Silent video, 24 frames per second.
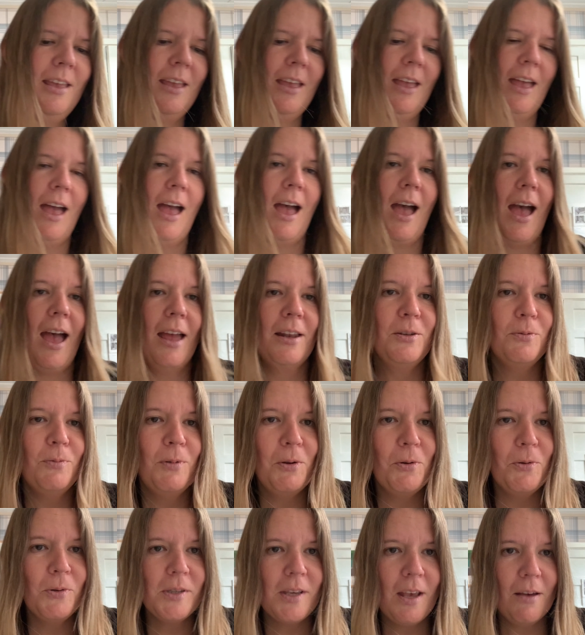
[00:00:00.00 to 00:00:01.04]
And
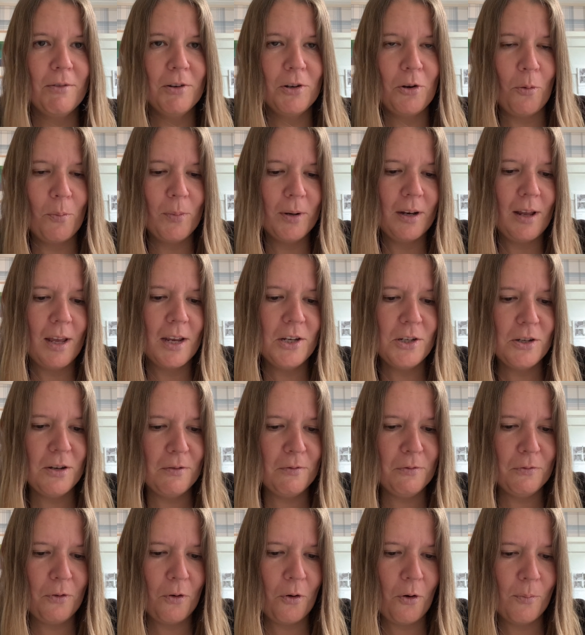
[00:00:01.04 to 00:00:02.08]
we also have a
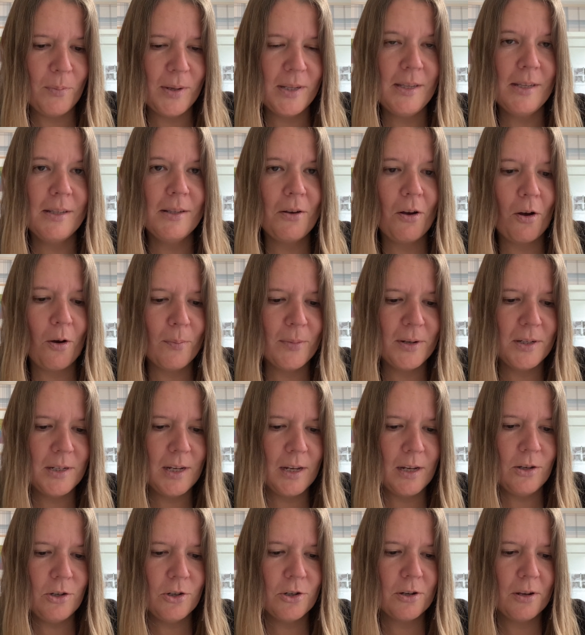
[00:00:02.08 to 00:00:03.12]
nomination for Mrs.
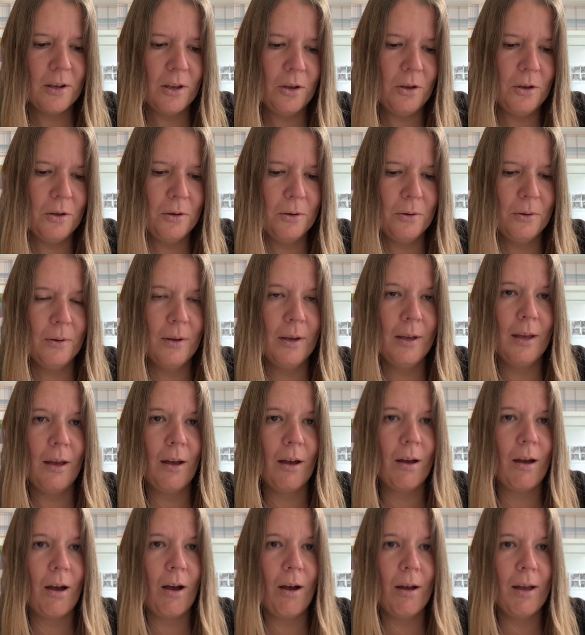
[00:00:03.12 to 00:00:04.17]
Armitage, who
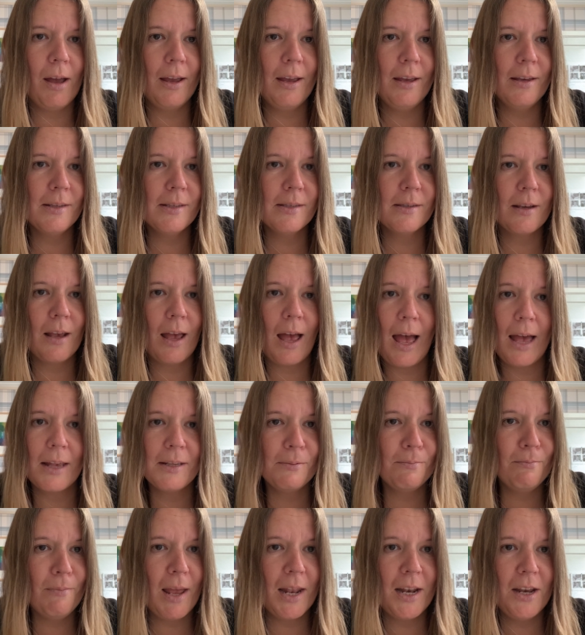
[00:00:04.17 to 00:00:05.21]
is,
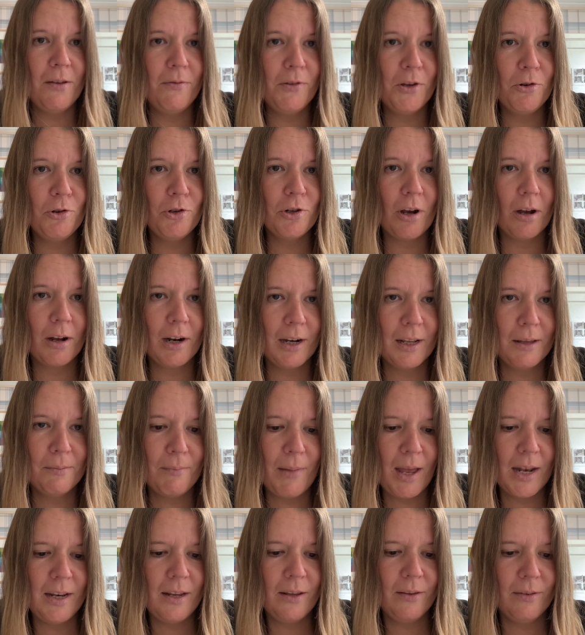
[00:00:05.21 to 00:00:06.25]
as many of you, juggling
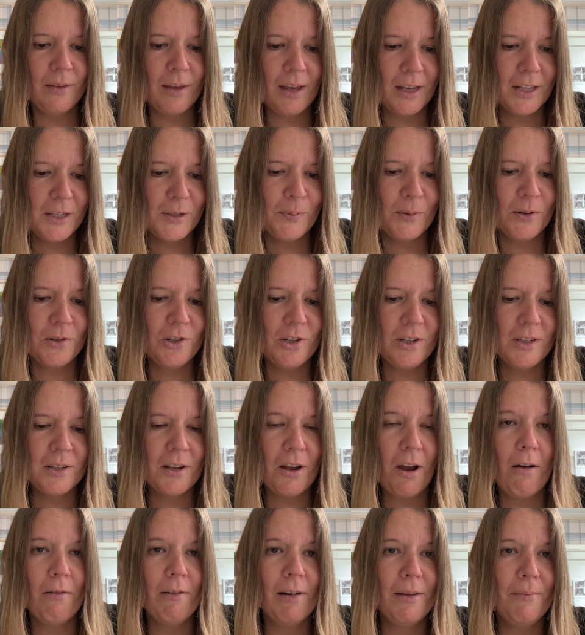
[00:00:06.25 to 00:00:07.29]
many things, but she's
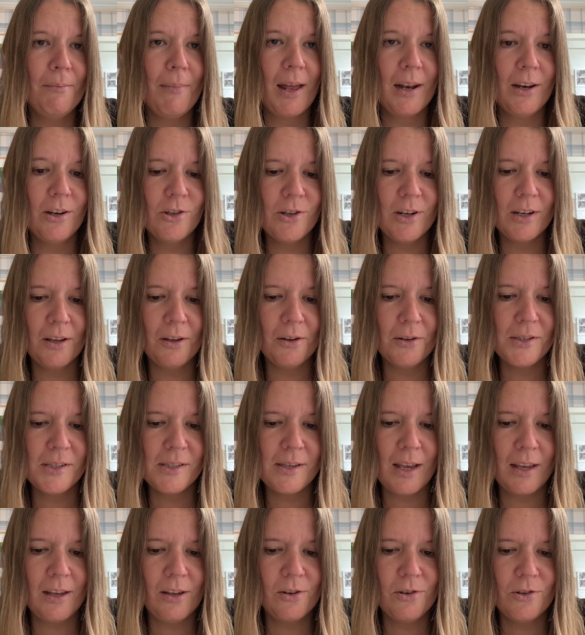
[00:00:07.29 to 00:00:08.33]
currently managing her
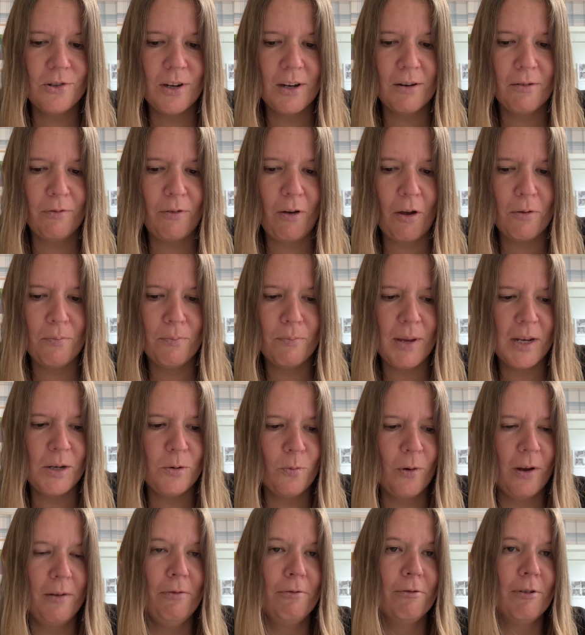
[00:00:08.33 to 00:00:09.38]
second year of her
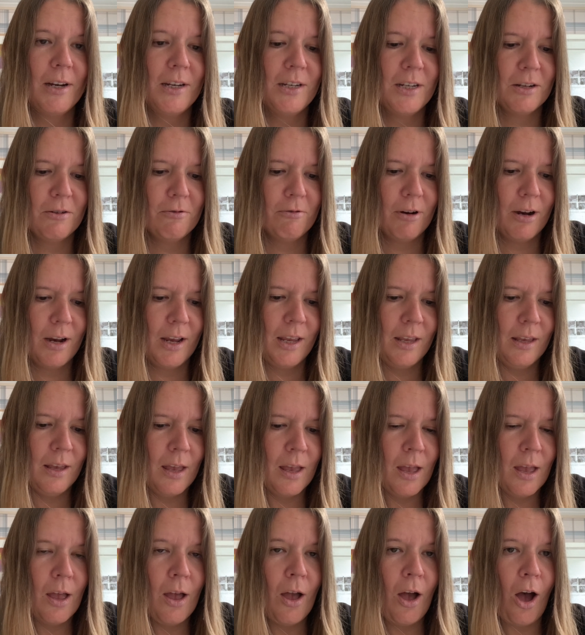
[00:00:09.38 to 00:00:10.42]
midwifery degree,
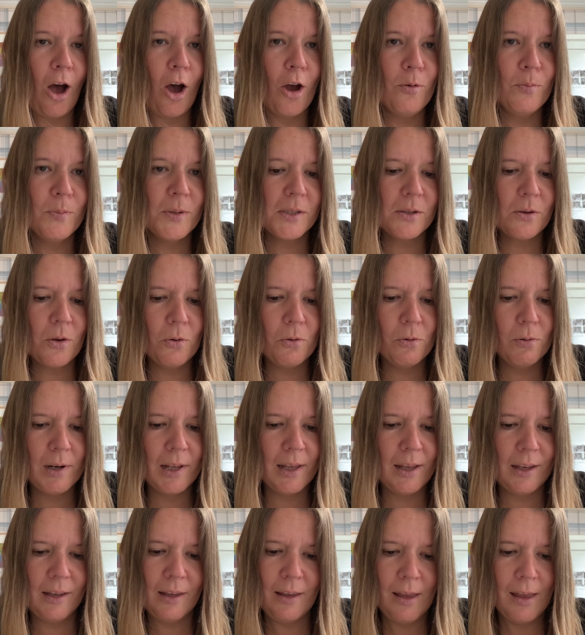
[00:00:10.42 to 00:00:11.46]

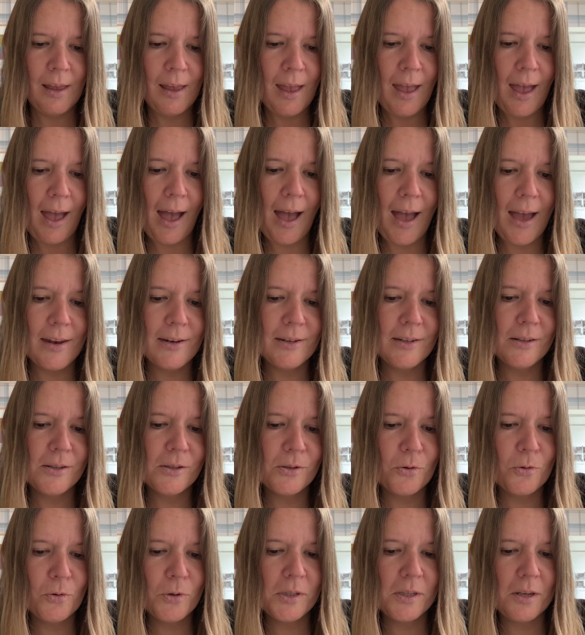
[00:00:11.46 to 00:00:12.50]
homeschooling, and
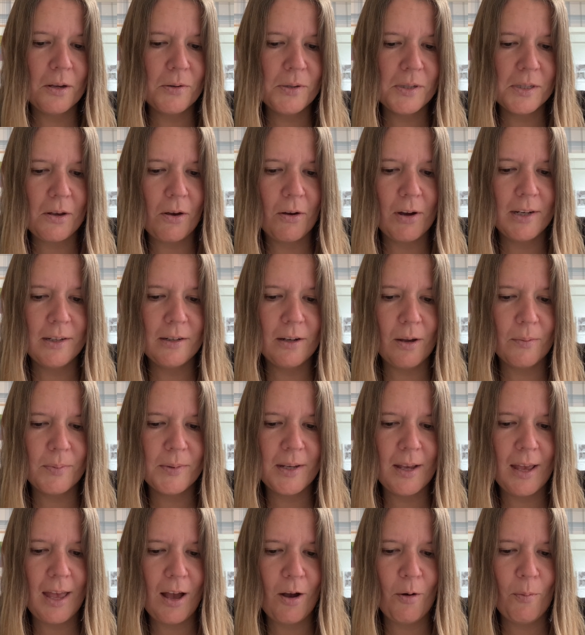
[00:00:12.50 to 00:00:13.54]
has also signed up
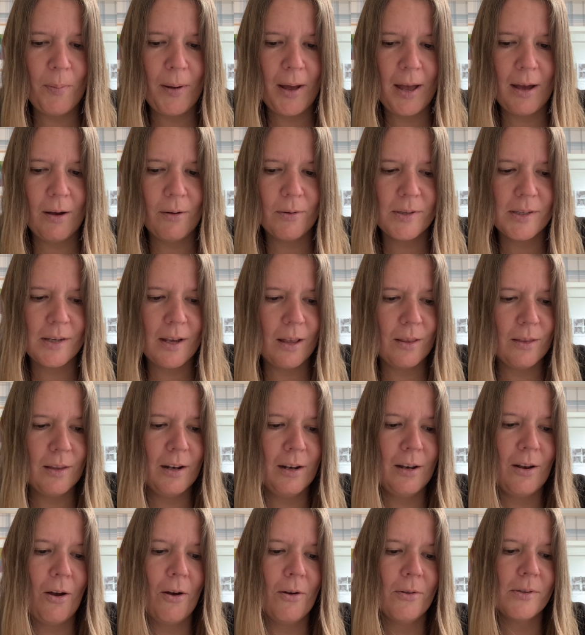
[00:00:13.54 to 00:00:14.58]
to help out at the
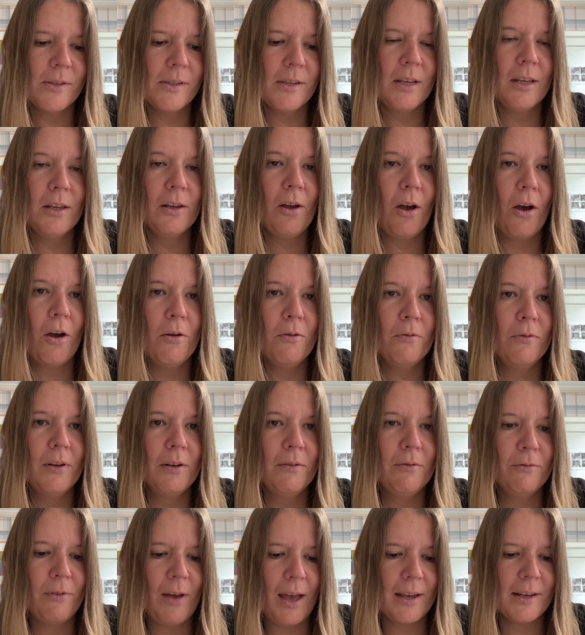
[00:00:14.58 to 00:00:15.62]
Lancing
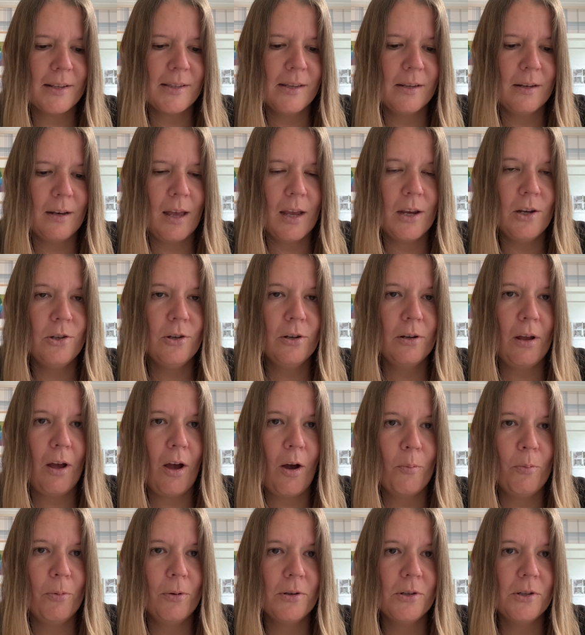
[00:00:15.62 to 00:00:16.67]
COVID Vaccination
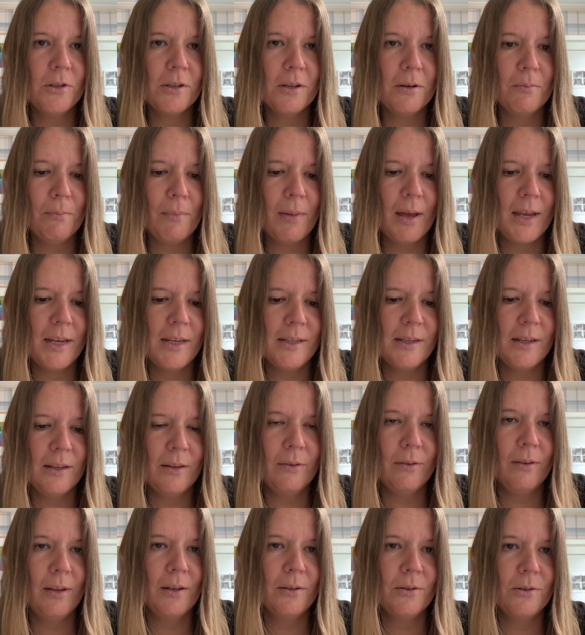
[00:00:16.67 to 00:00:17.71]
Hub, which is an amazing
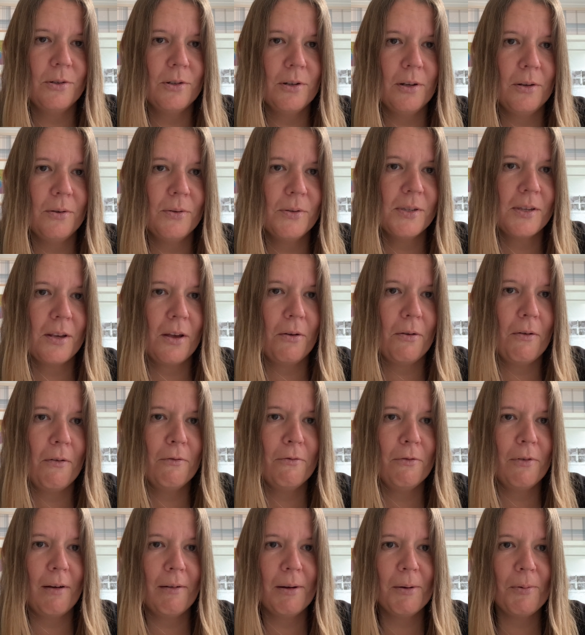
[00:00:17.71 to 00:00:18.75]
thing to do. So
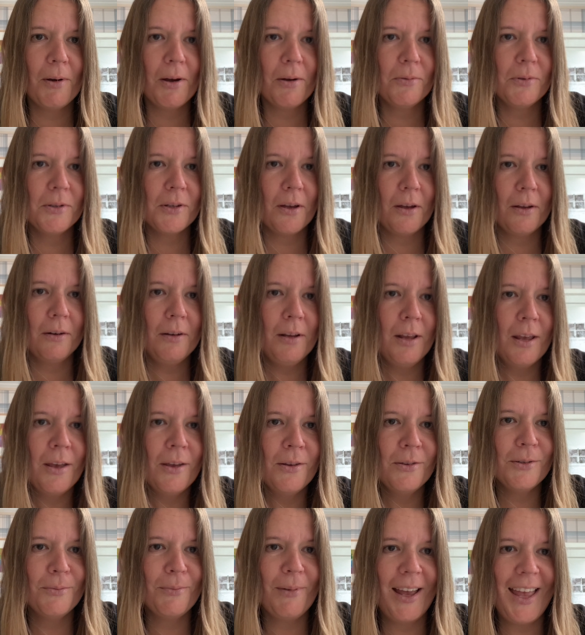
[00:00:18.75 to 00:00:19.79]
very well done
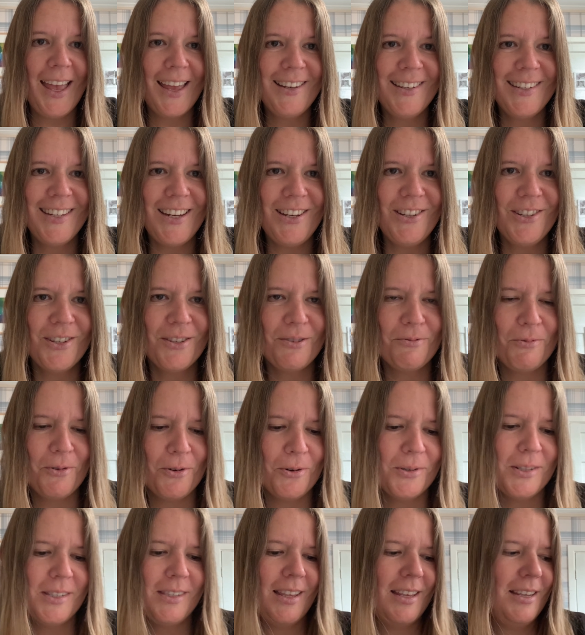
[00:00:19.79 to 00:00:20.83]
to my Head Teachers
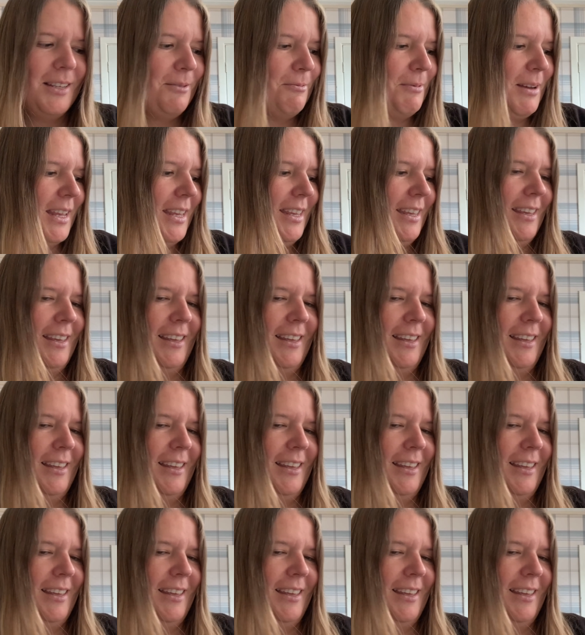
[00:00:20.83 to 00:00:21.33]
Awards this week.